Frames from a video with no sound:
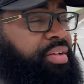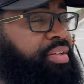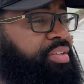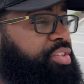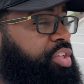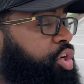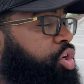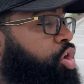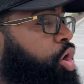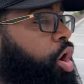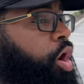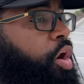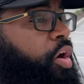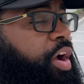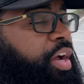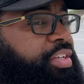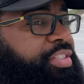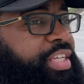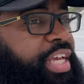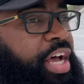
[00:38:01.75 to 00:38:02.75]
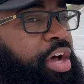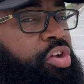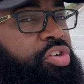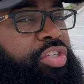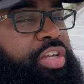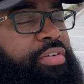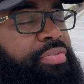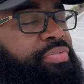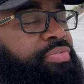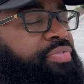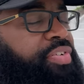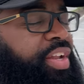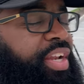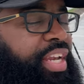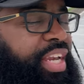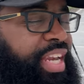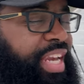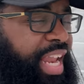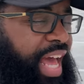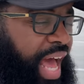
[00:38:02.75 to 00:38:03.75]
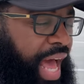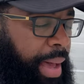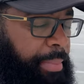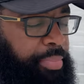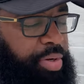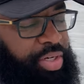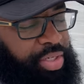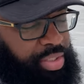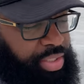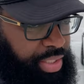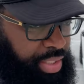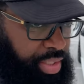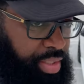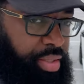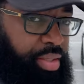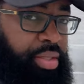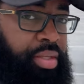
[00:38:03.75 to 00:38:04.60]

the car has held up phenomenally.